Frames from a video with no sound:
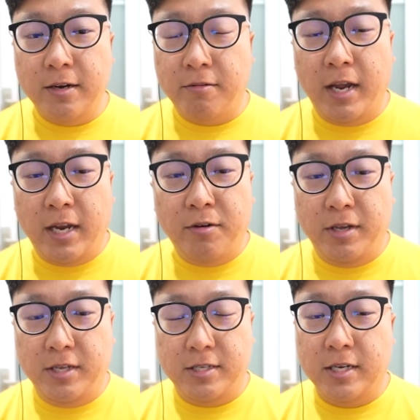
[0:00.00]
right now
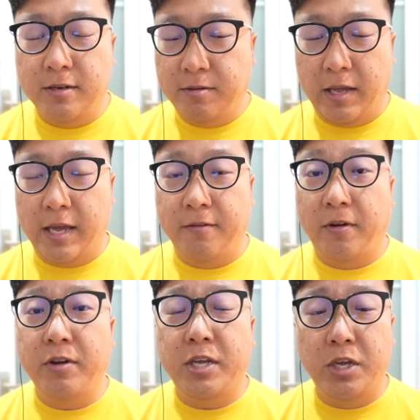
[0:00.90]
he's at a
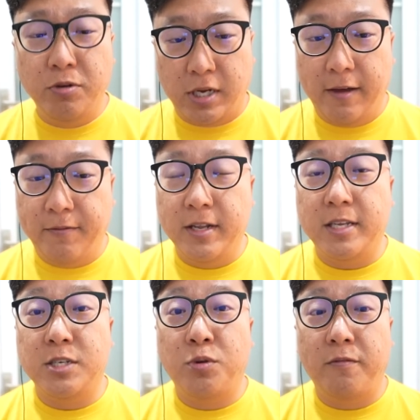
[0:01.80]
very huge
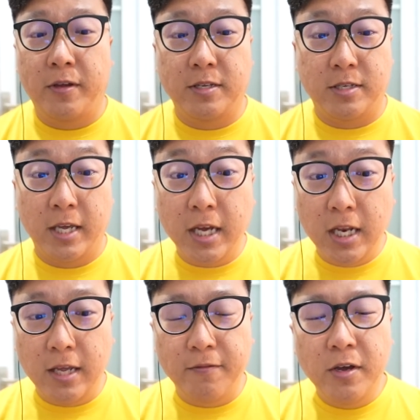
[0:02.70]
advantage with his
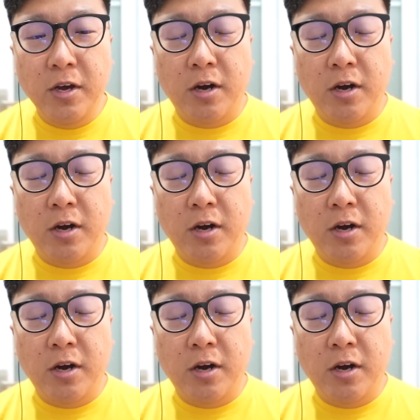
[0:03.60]
Gigalith,